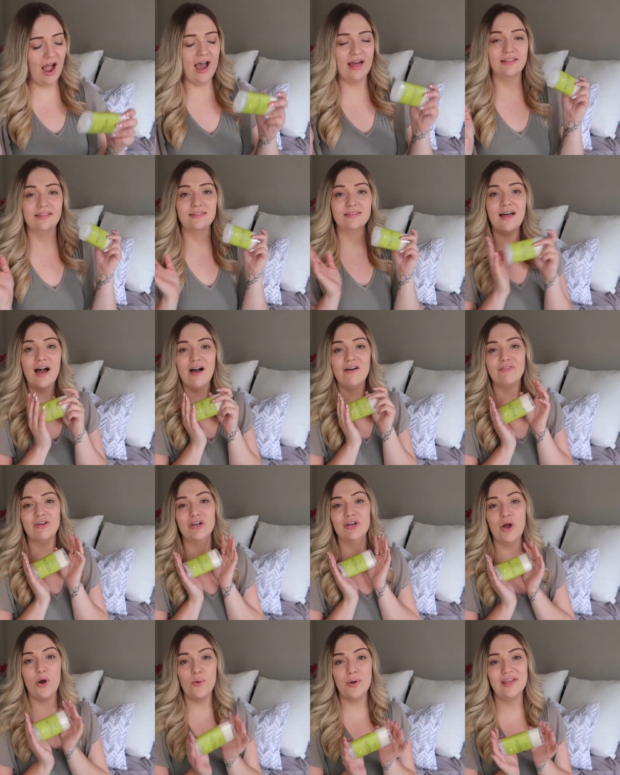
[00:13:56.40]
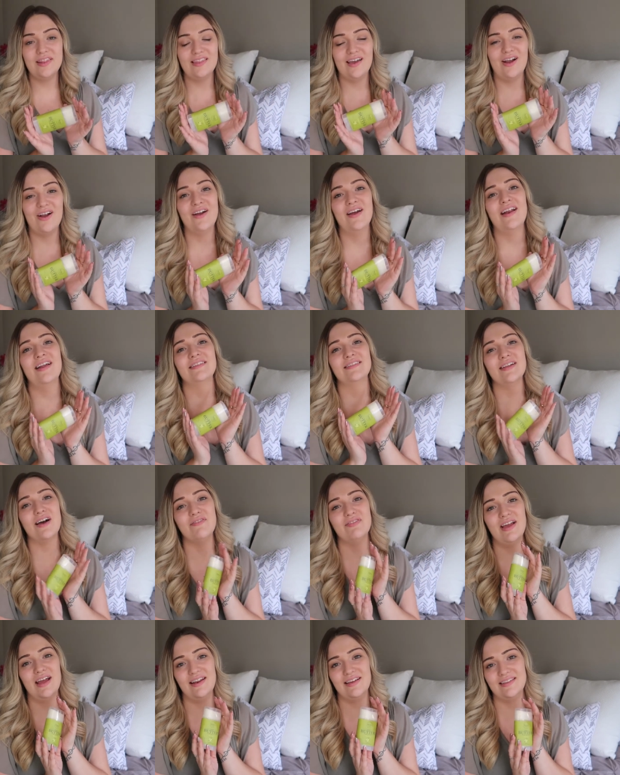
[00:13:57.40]
I love going there, and I
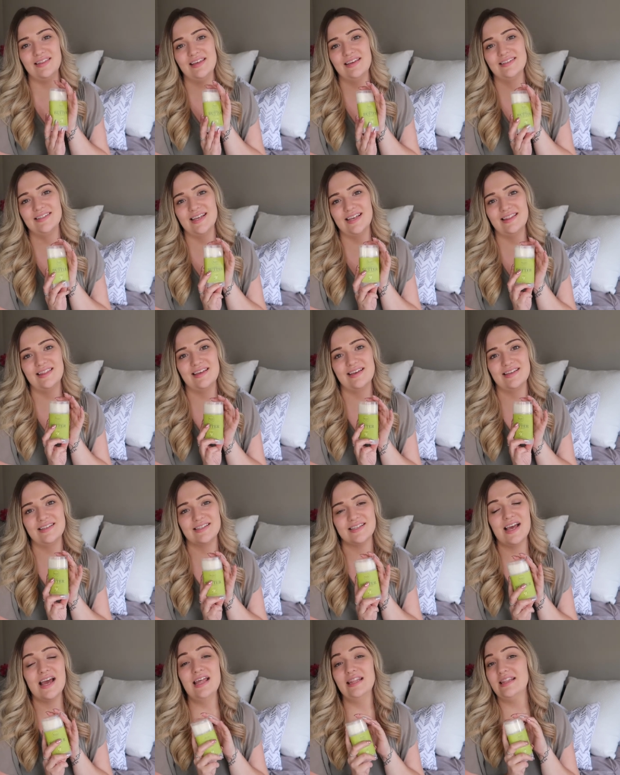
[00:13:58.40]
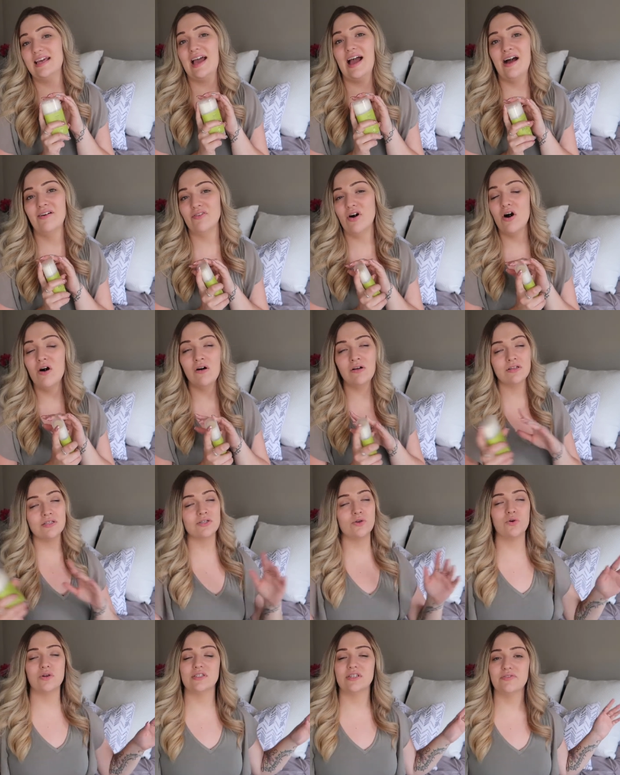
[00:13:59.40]
love getting things like this. They have all
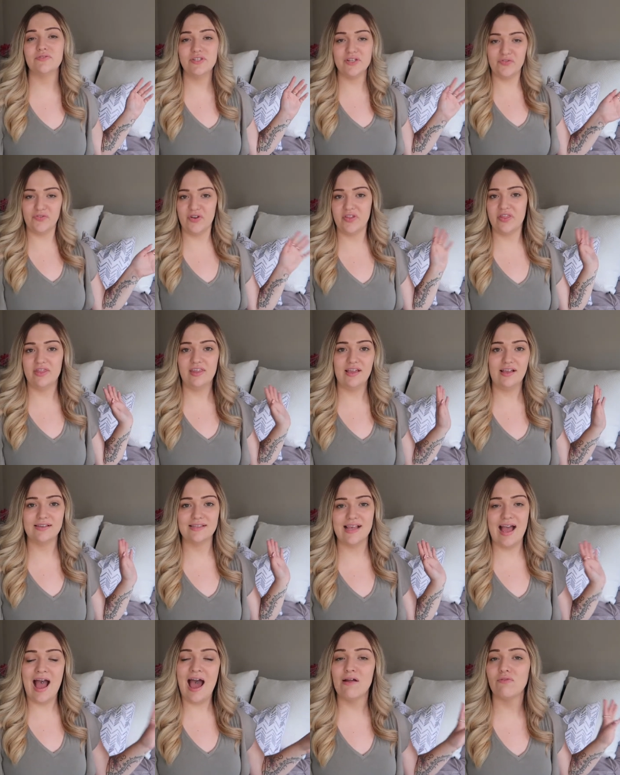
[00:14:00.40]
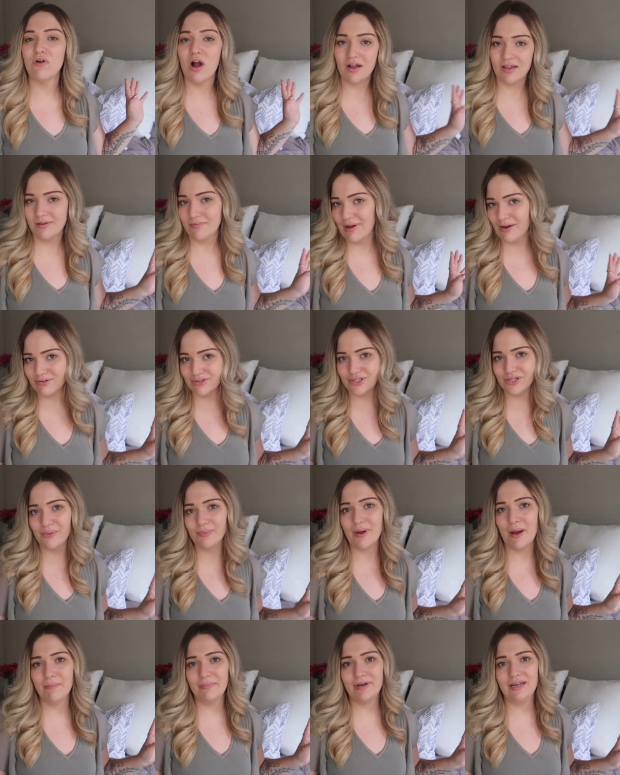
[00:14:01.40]
sorts of different things at Rocky Mountain
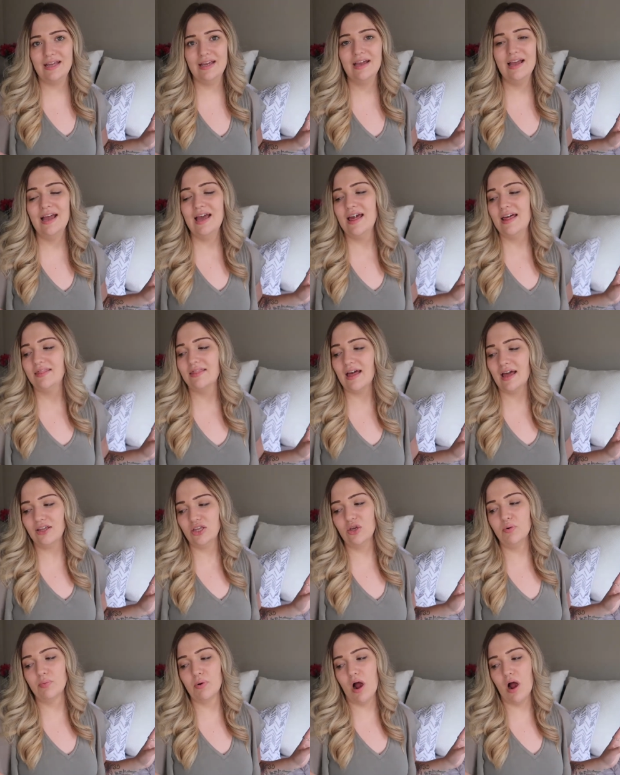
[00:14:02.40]
Soap Company that you